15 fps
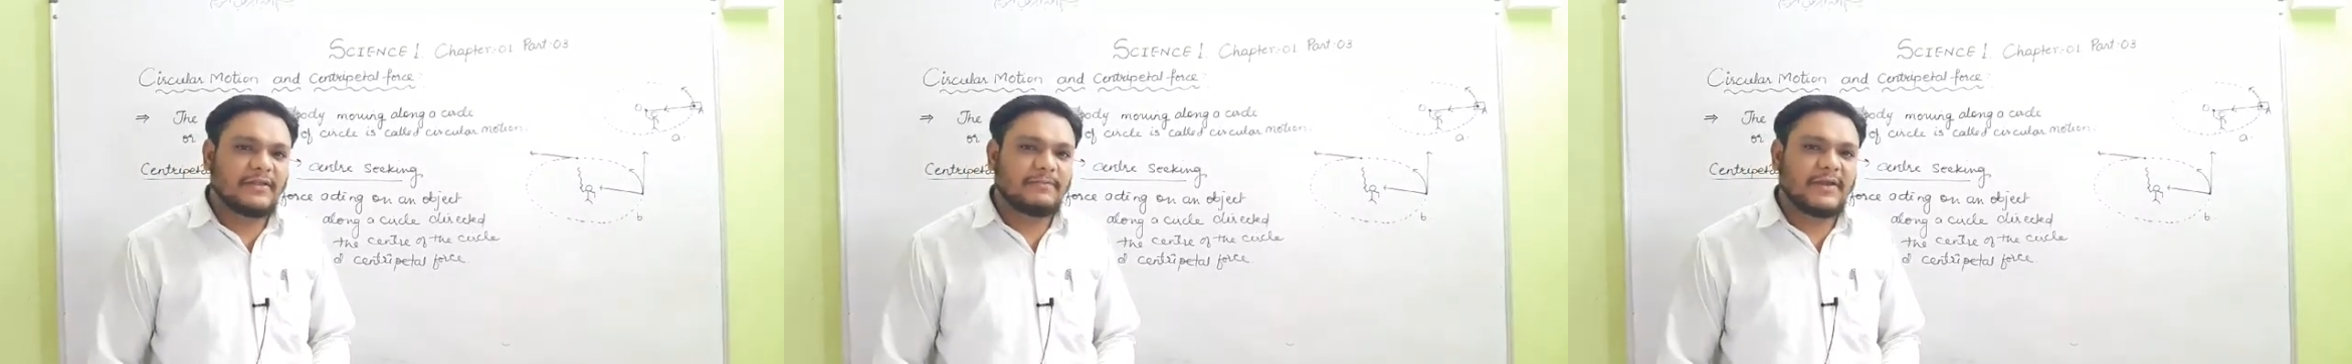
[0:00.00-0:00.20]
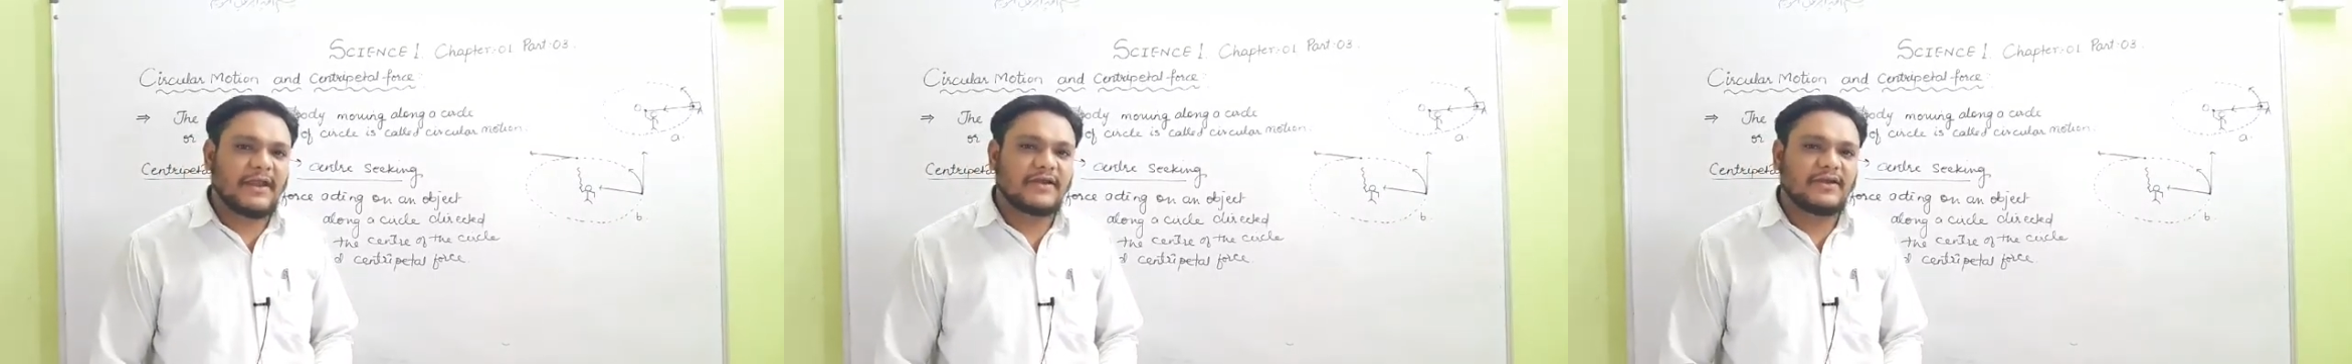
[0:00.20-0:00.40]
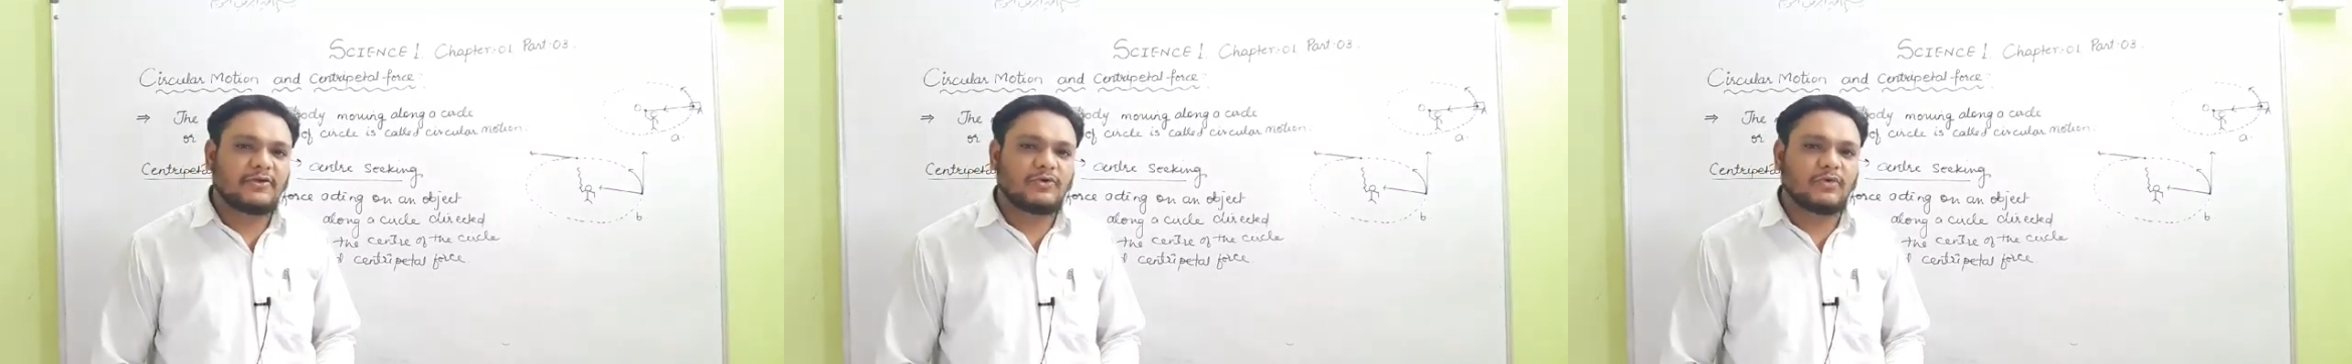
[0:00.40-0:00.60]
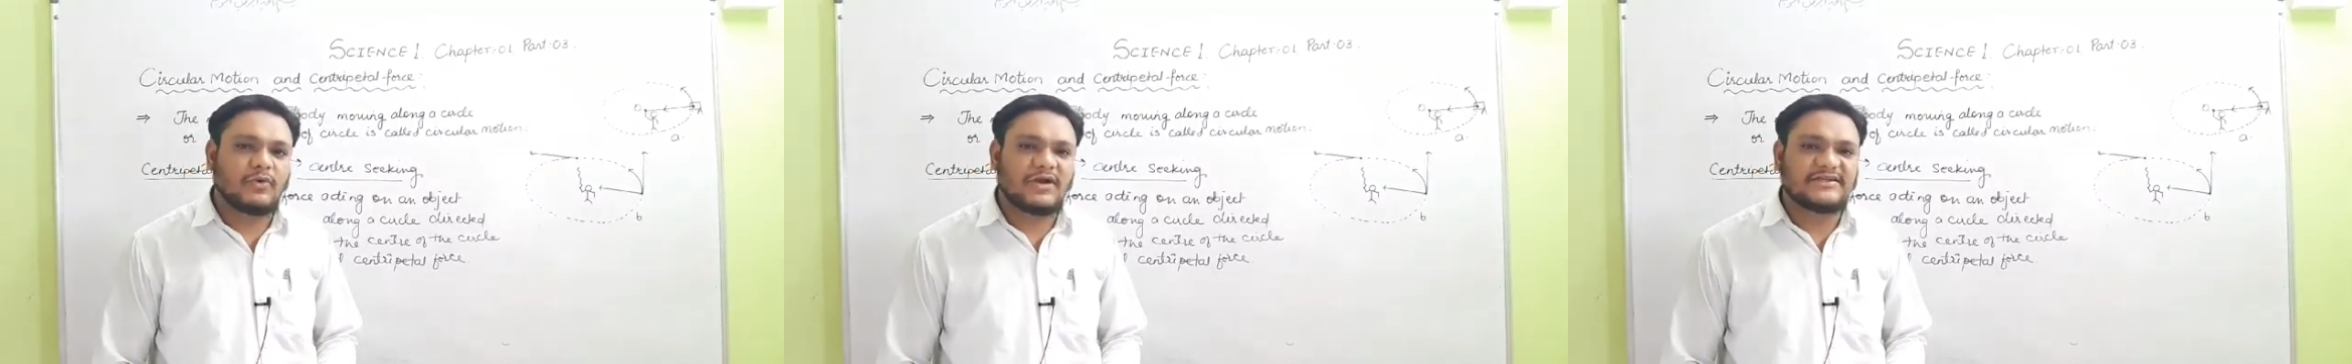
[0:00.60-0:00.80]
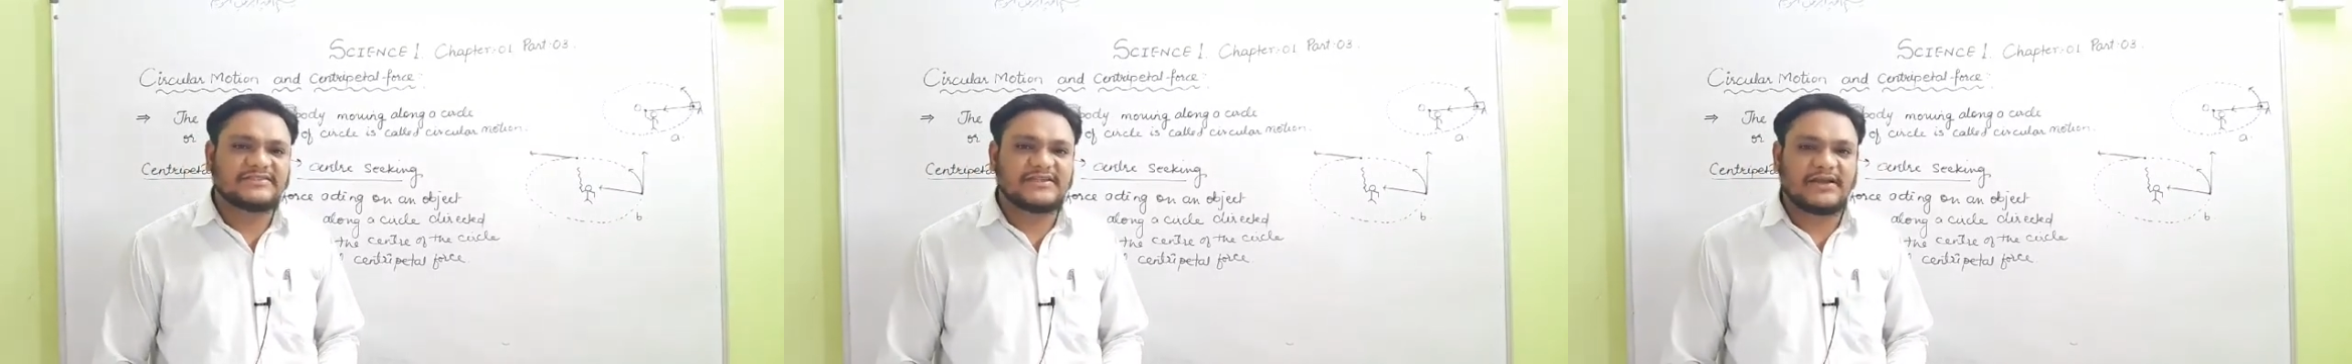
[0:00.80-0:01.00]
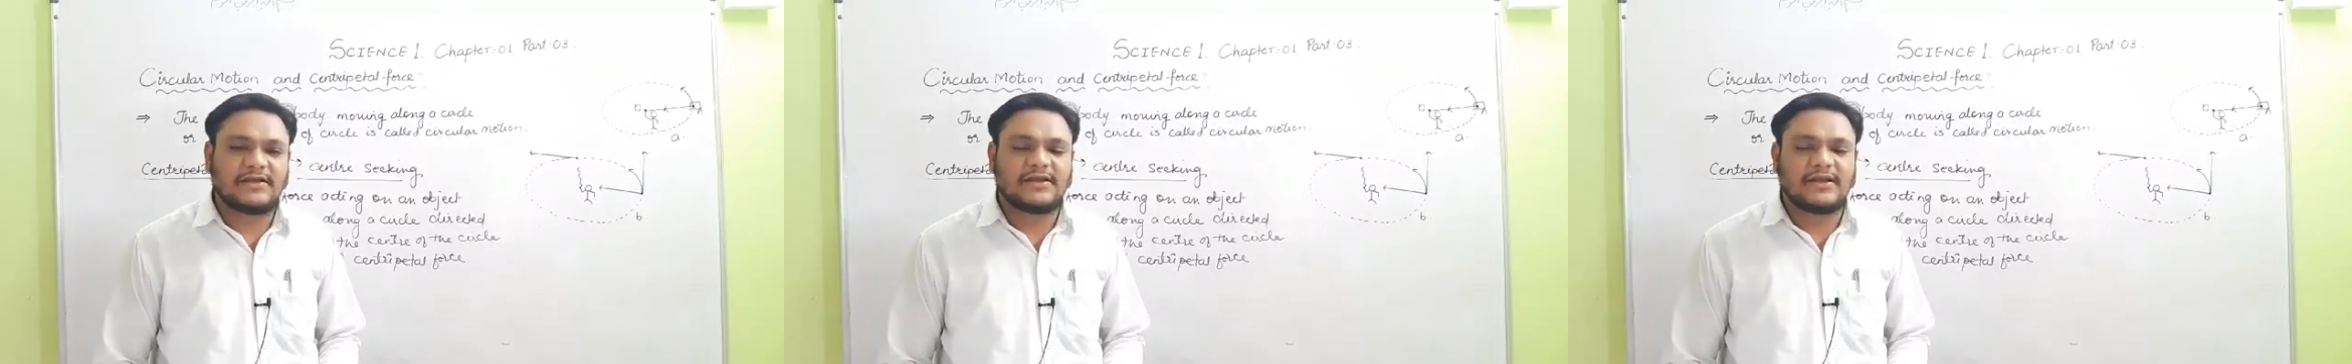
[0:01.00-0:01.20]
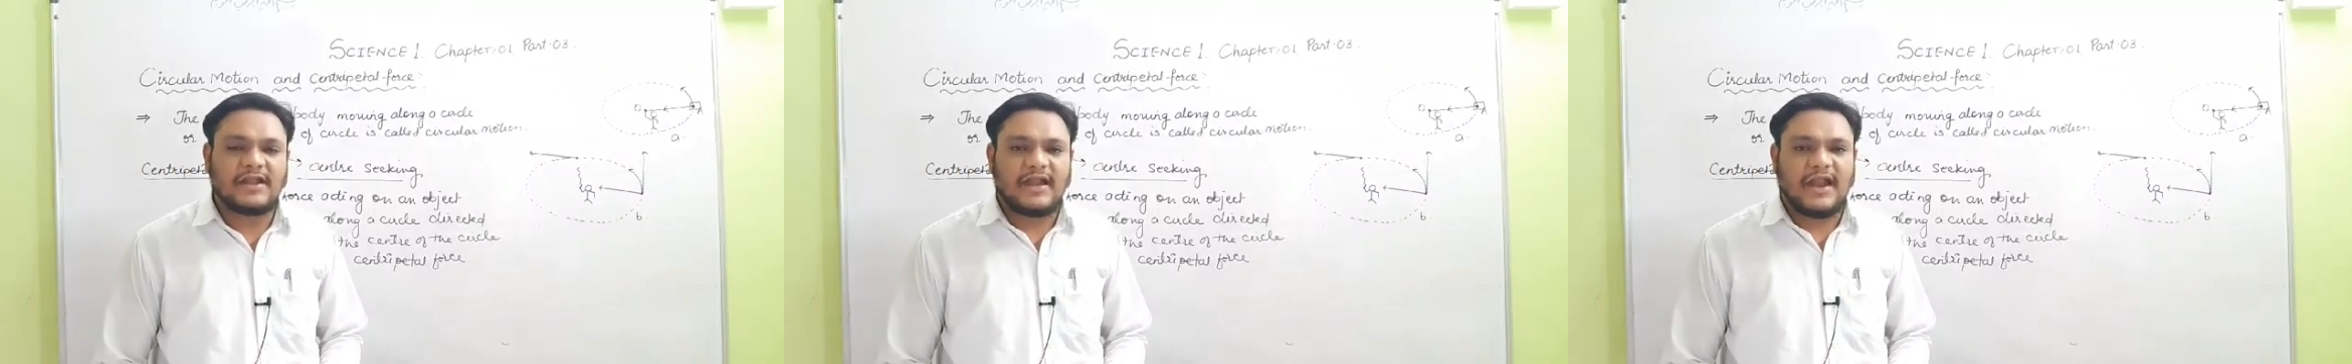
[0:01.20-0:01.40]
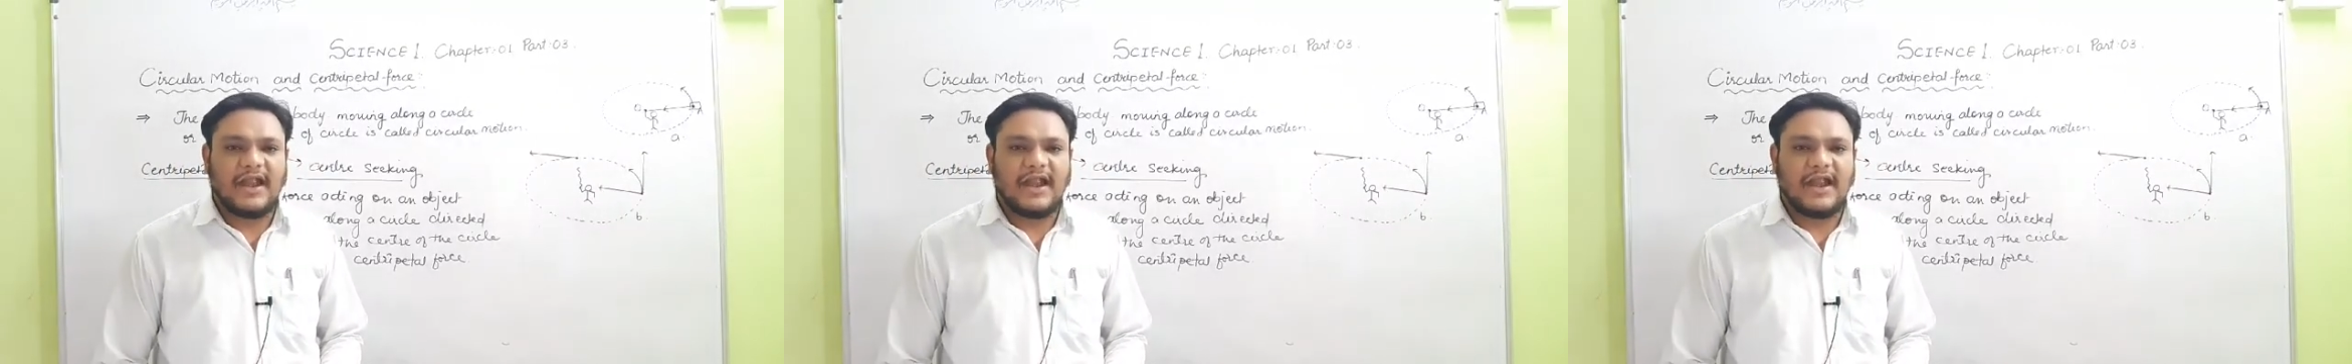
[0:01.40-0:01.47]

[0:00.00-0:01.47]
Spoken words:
the planet towards it,